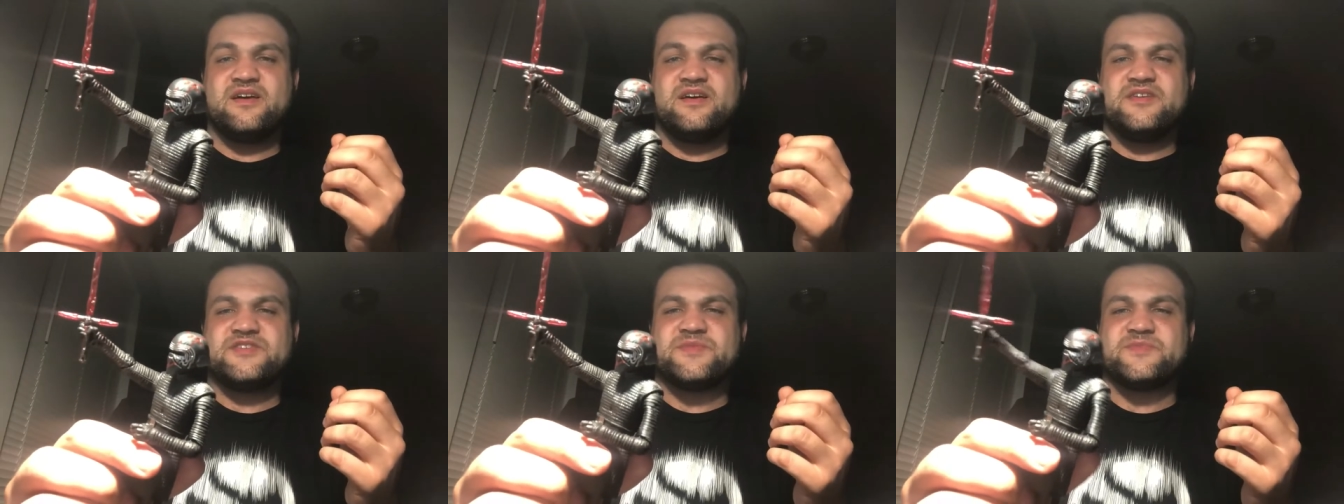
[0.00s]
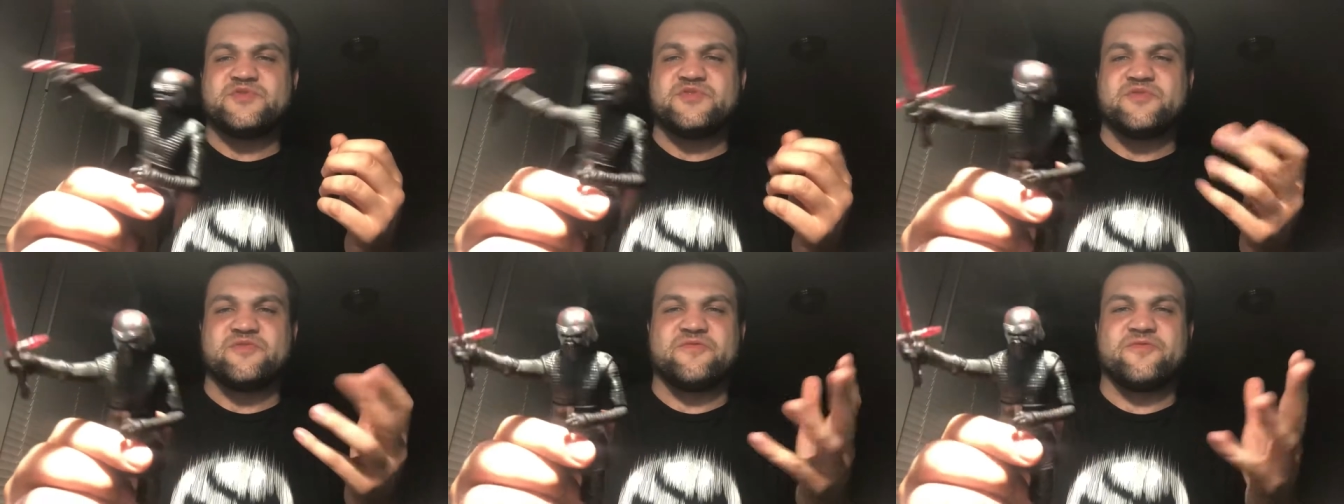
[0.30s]

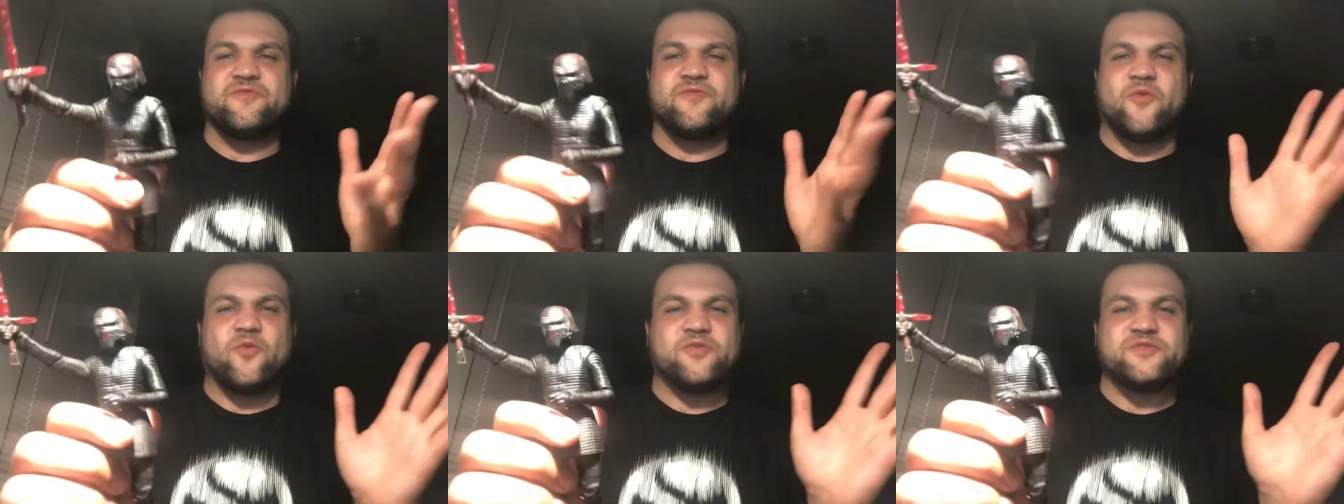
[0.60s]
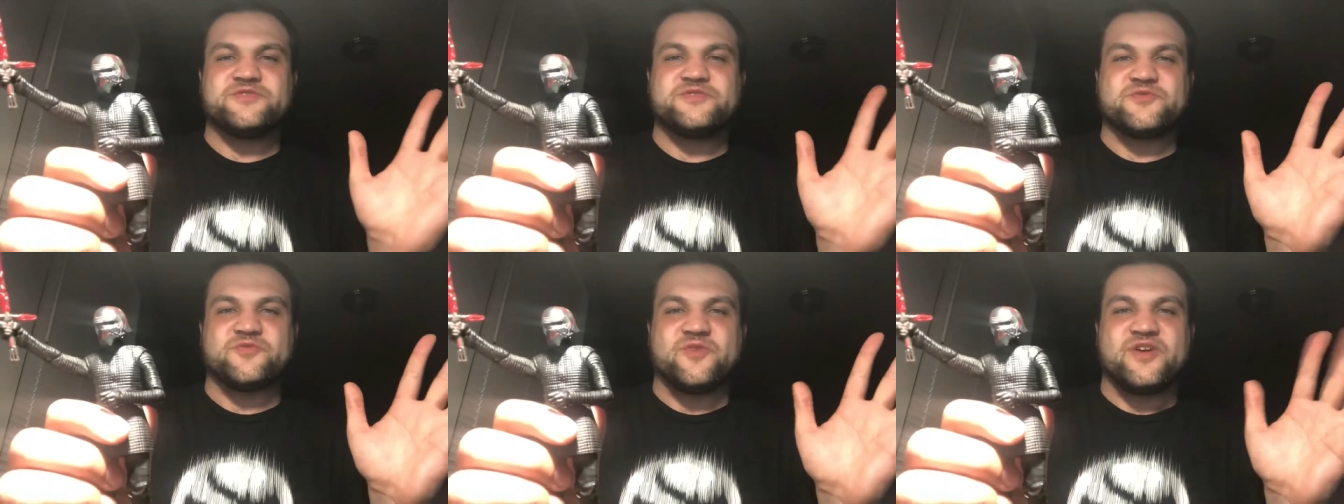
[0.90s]
some sort of
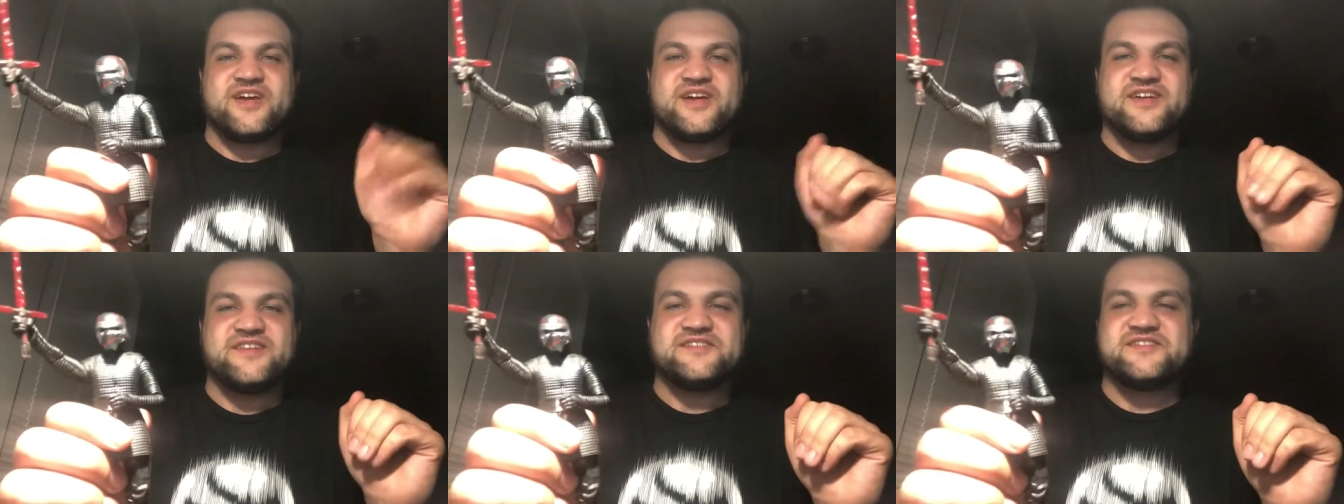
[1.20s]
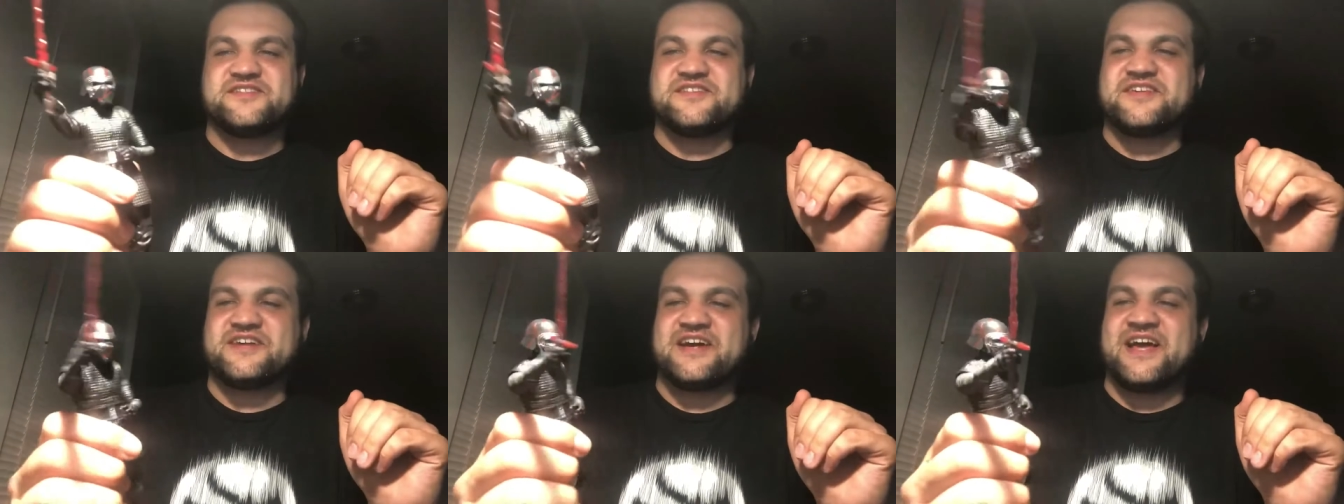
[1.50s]
force
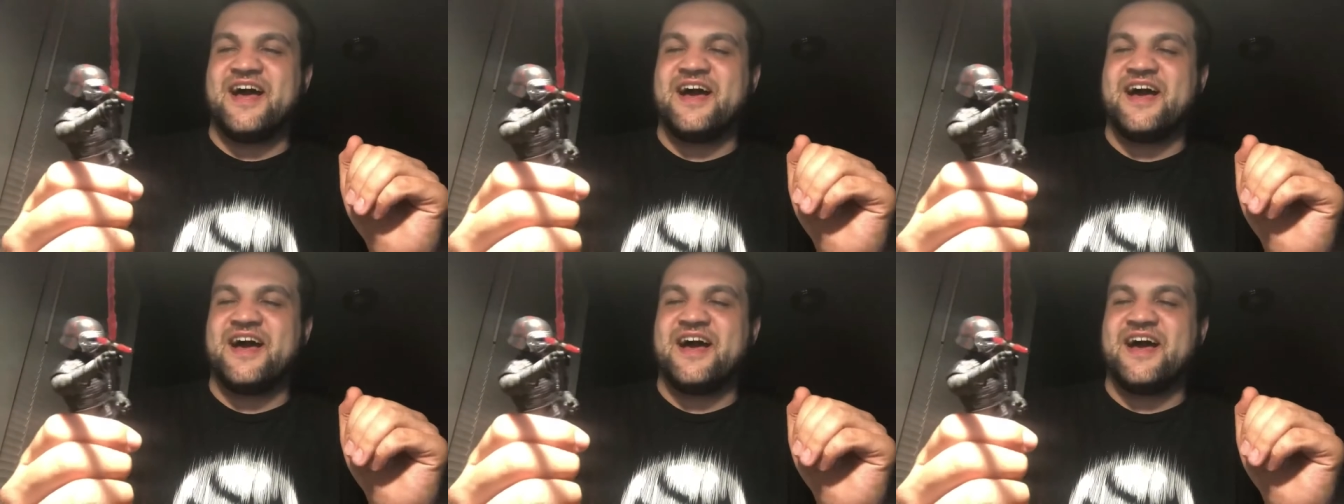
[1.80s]
rage thing.